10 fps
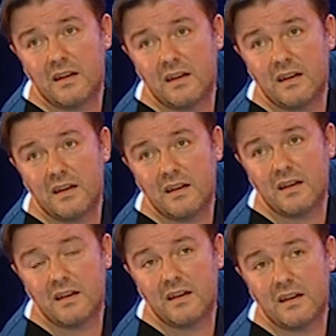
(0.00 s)

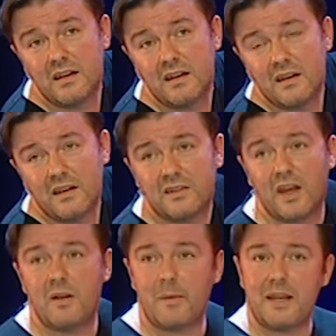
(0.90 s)

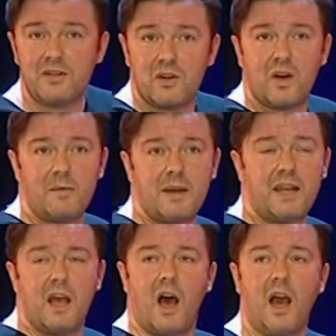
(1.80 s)
I mean, do you know what I mean?